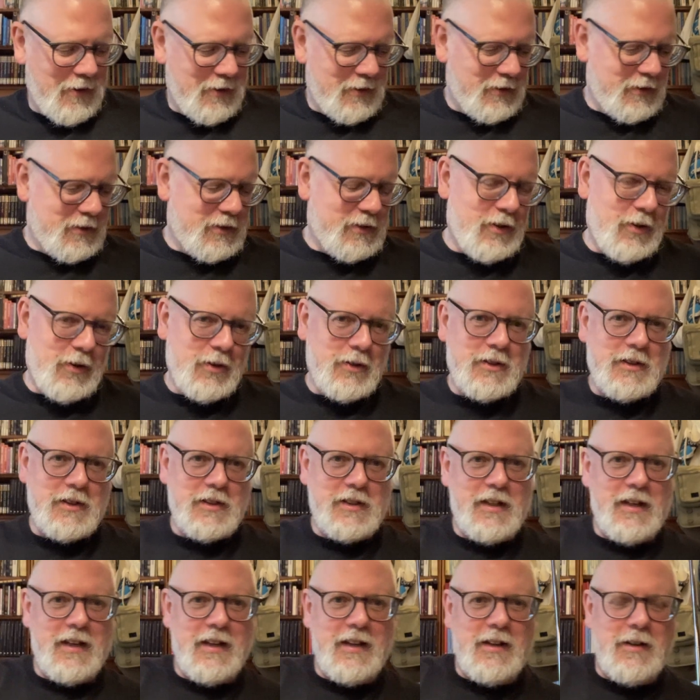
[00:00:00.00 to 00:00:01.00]
Socks is
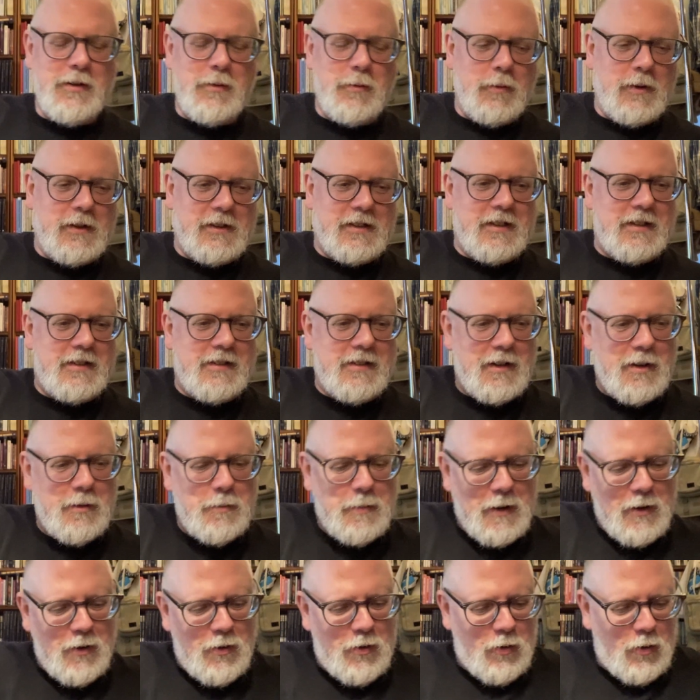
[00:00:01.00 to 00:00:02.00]
here. We're sitting a
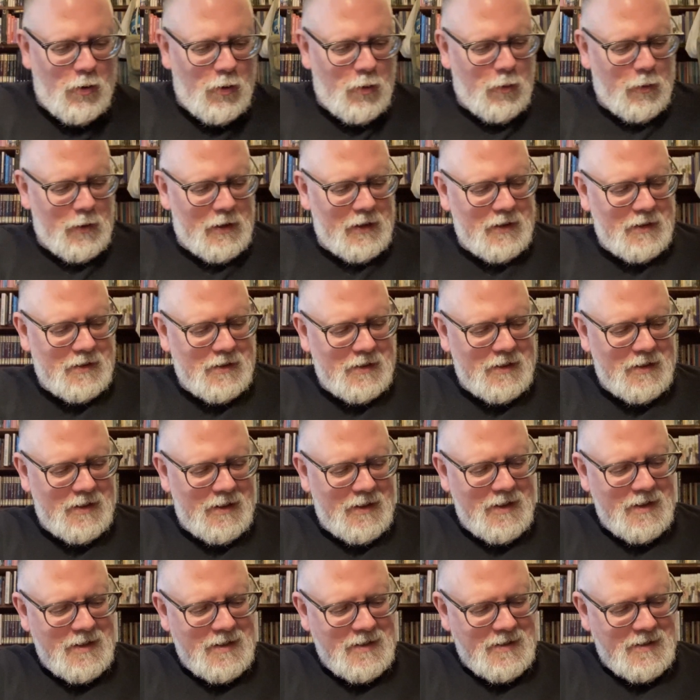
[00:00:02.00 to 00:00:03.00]
bit awkwardly today.